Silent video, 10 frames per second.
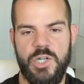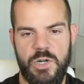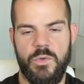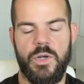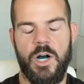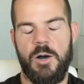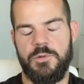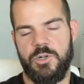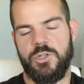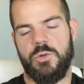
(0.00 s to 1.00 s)
engineer the comp
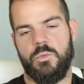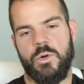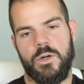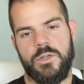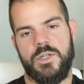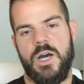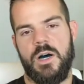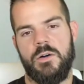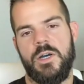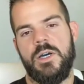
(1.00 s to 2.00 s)
structure that works.
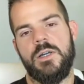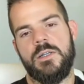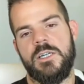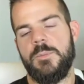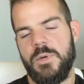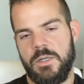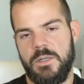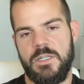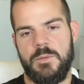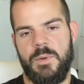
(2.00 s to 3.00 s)
Now,
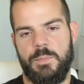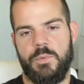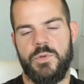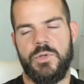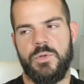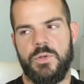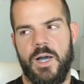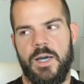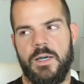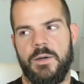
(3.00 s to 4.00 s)
typically some people will do
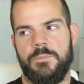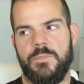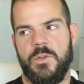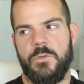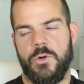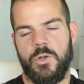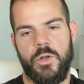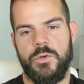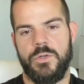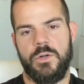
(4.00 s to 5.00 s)
like for
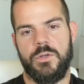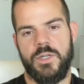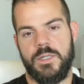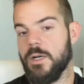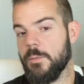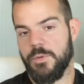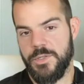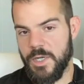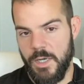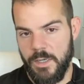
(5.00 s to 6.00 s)
closers, like ten
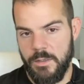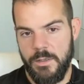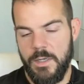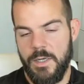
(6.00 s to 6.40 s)
percent.